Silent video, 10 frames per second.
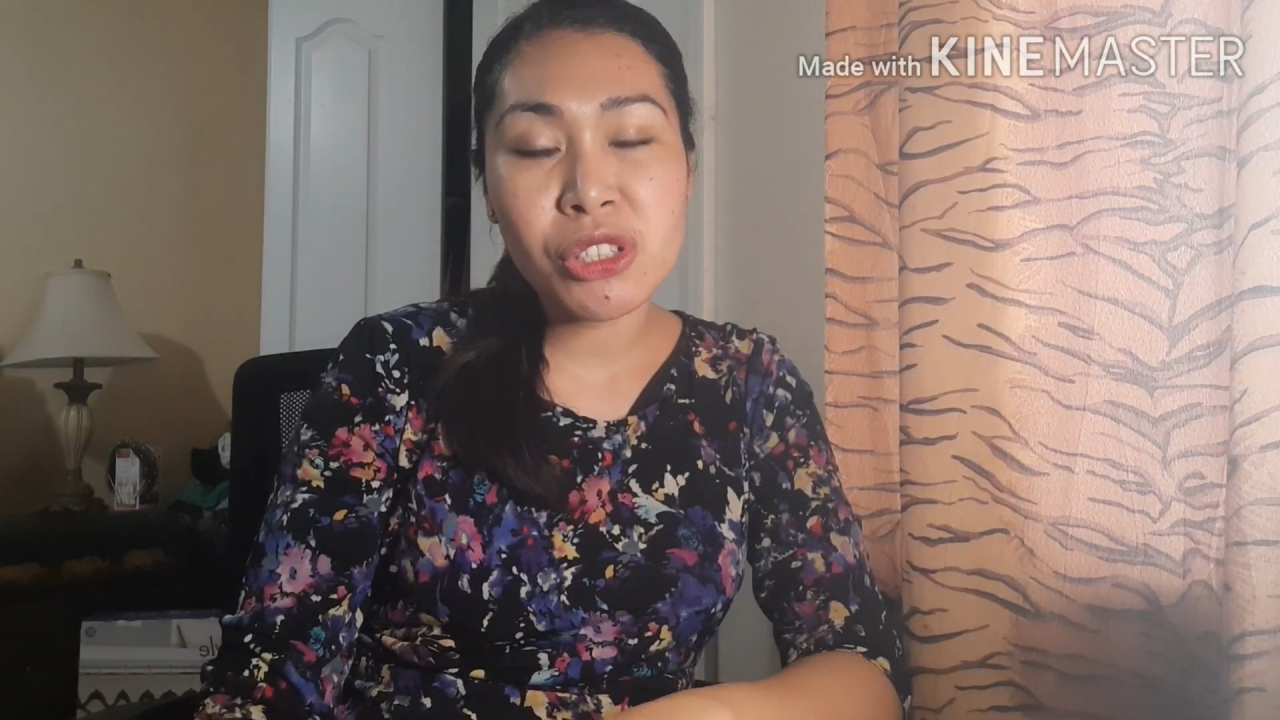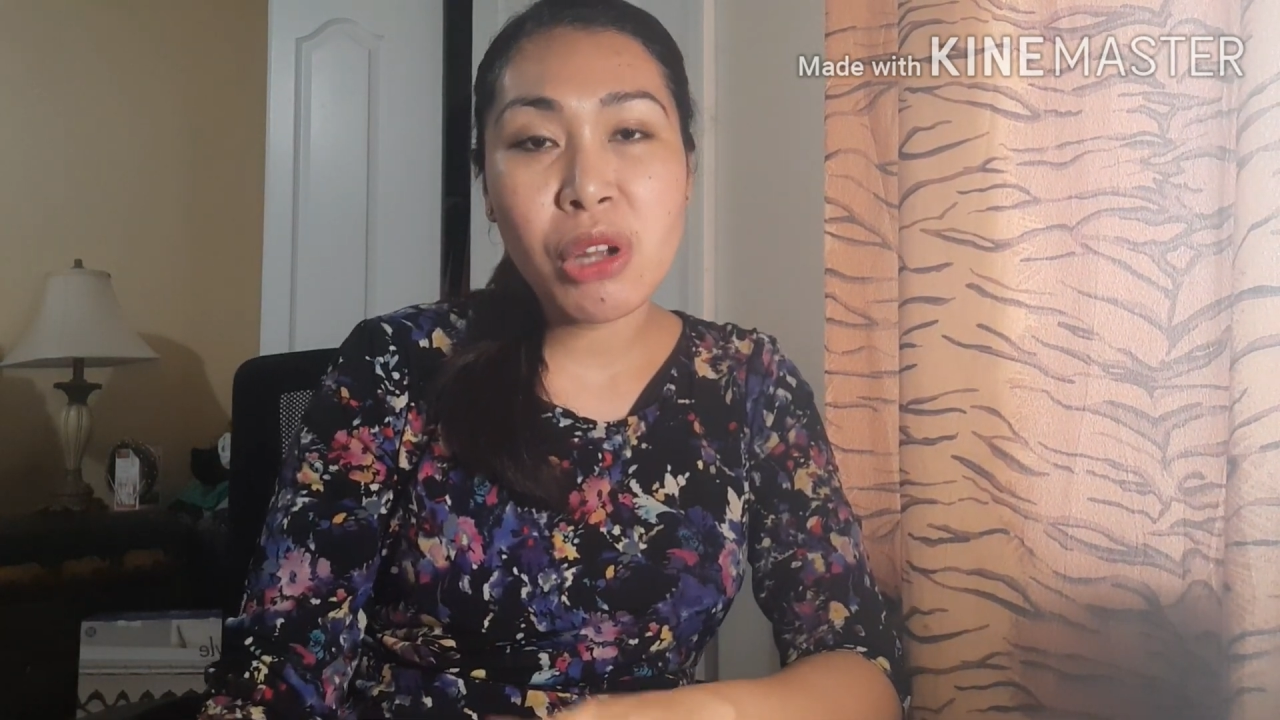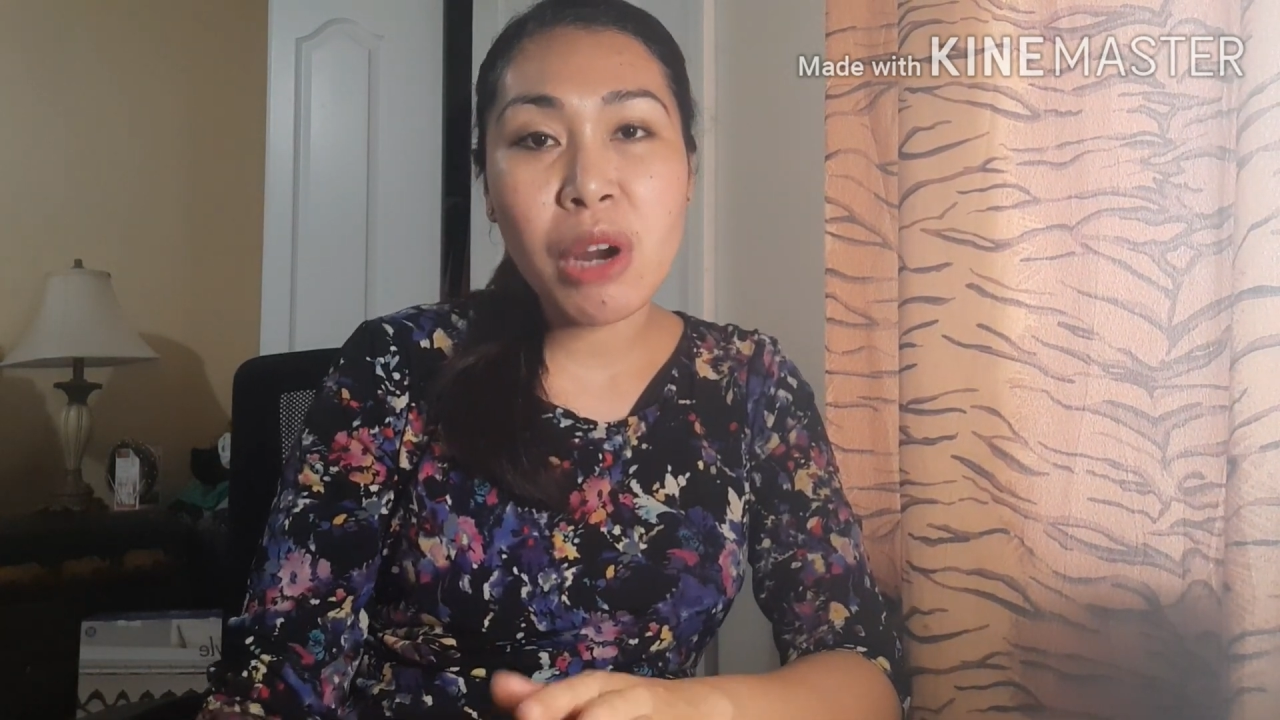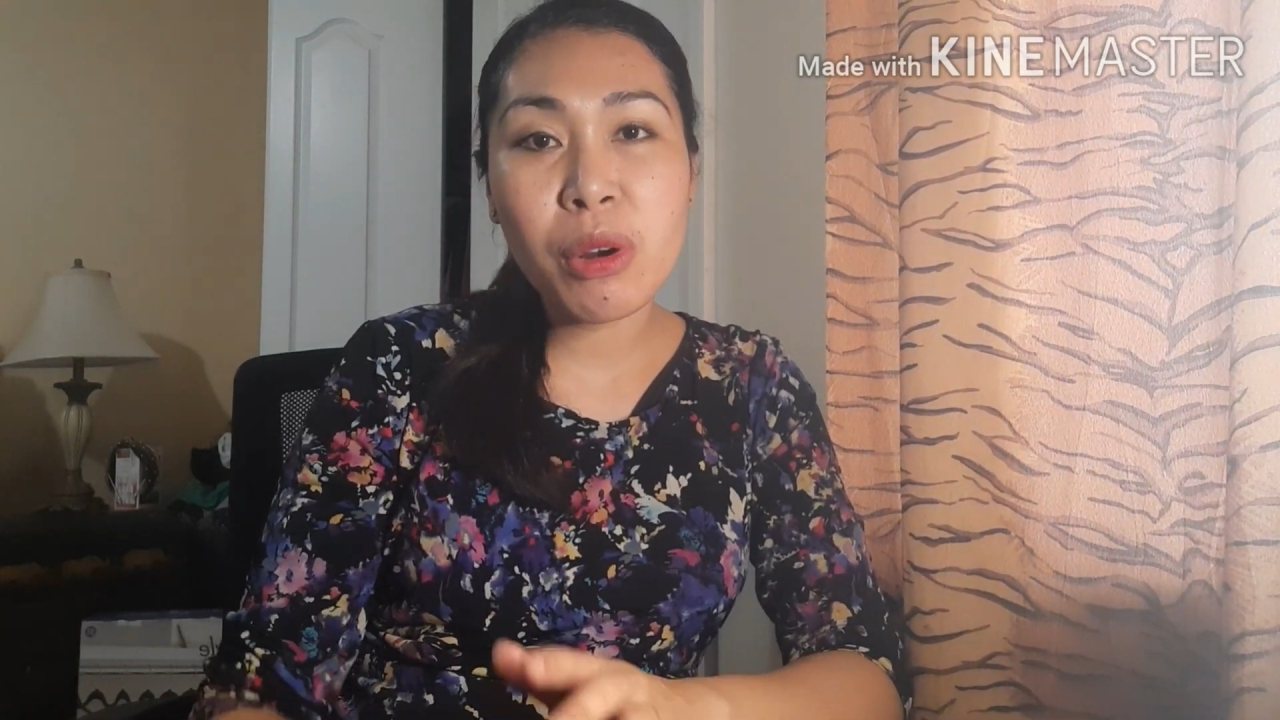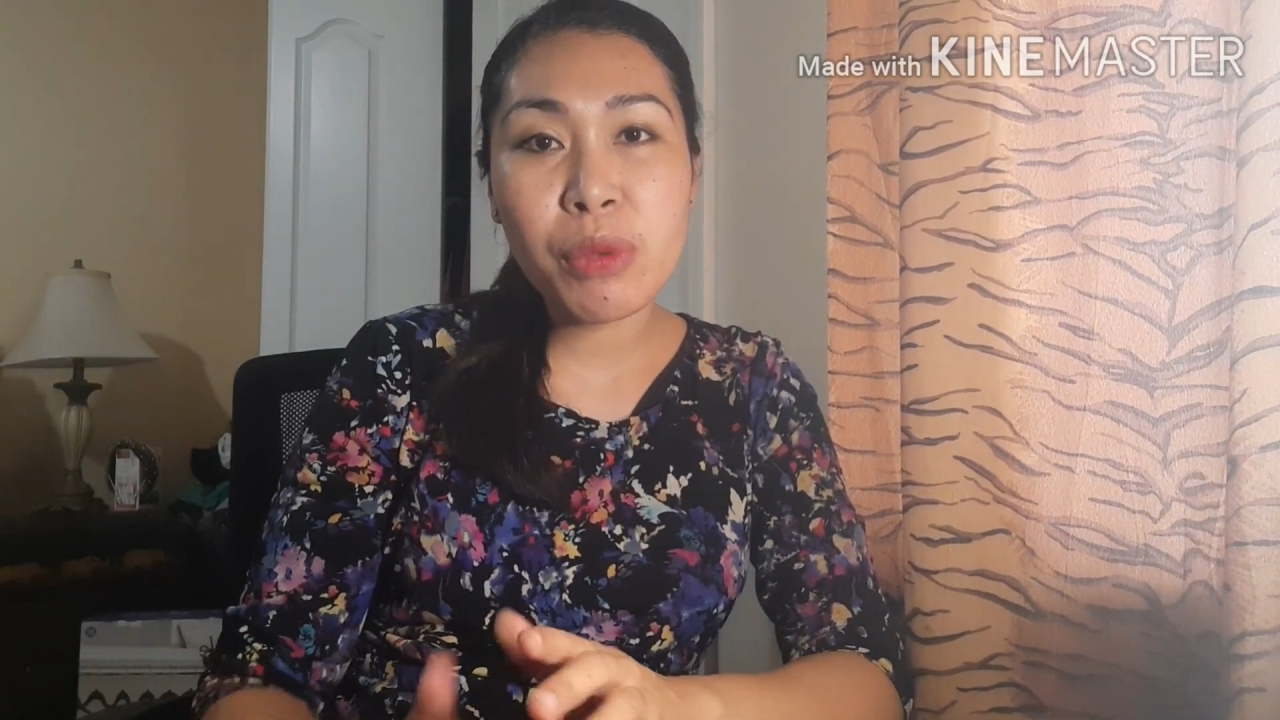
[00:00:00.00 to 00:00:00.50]
So
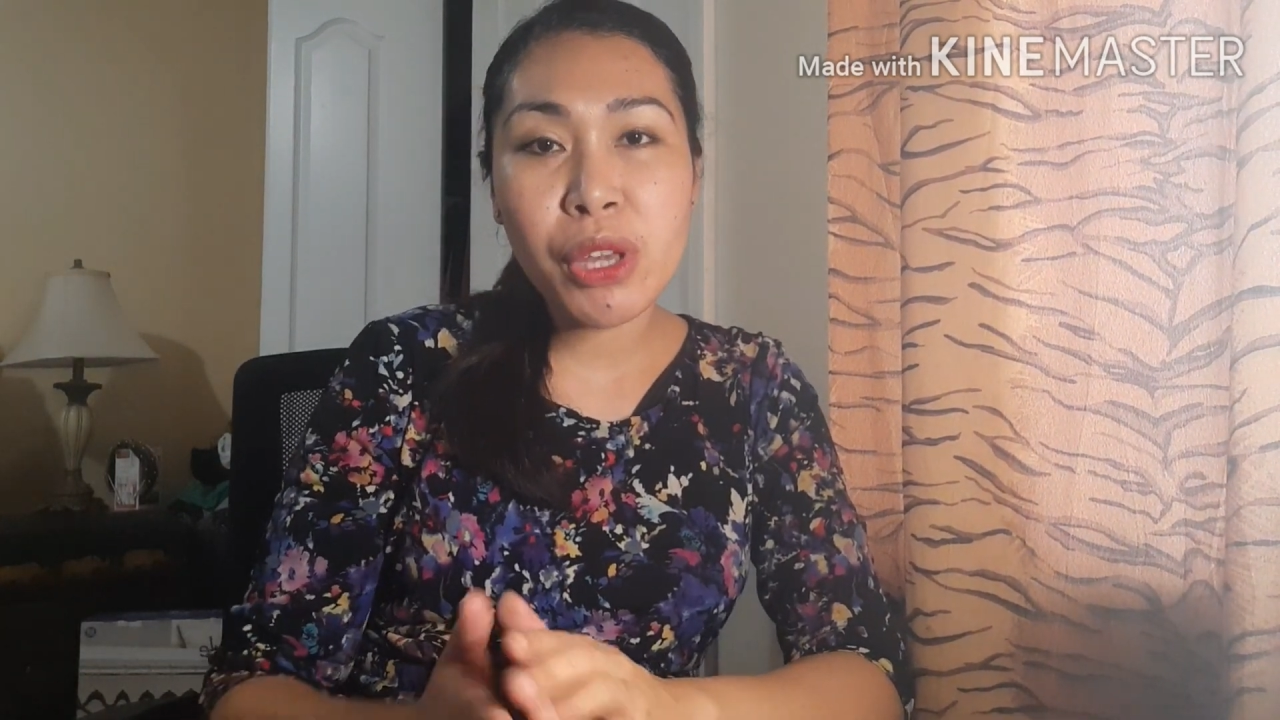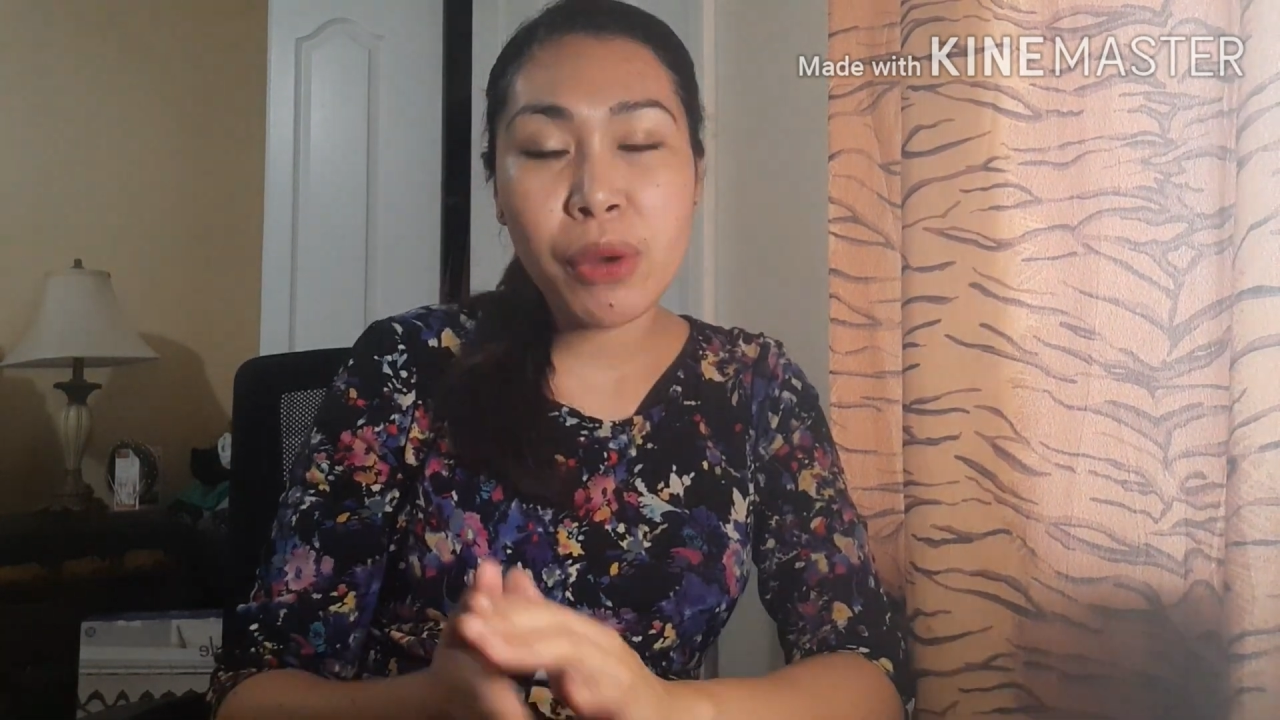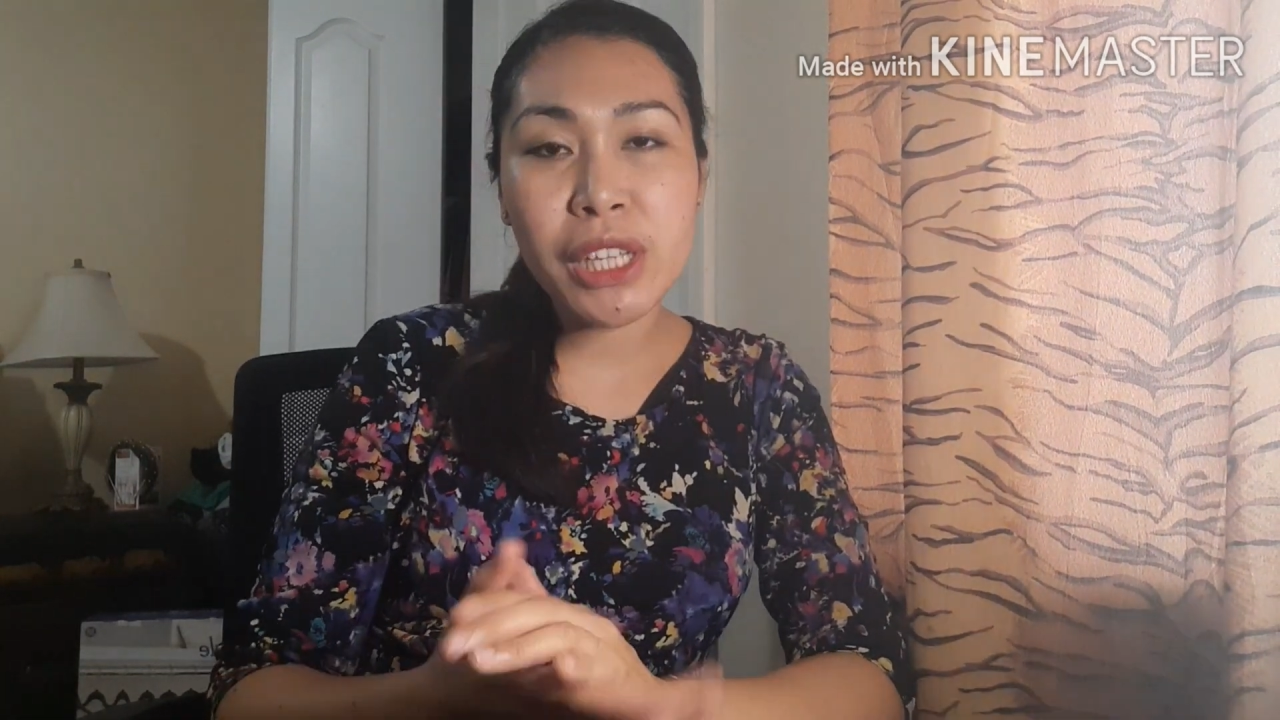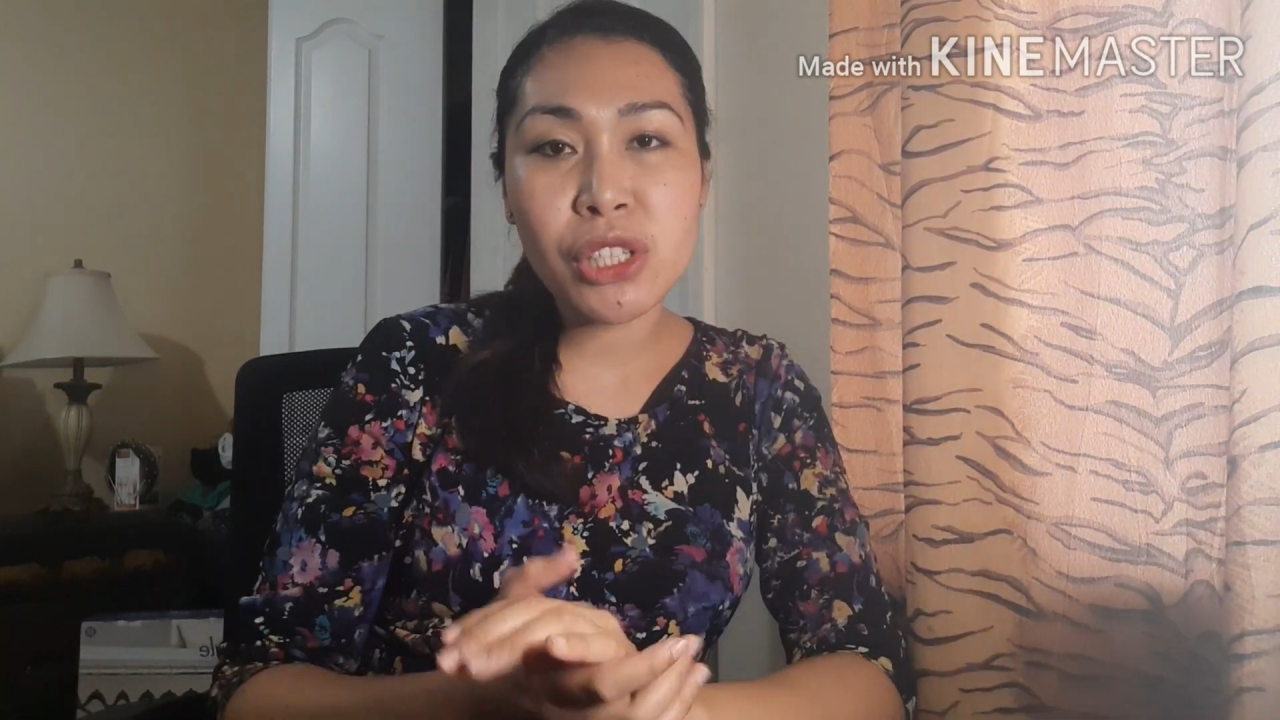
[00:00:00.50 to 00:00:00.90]
how are we going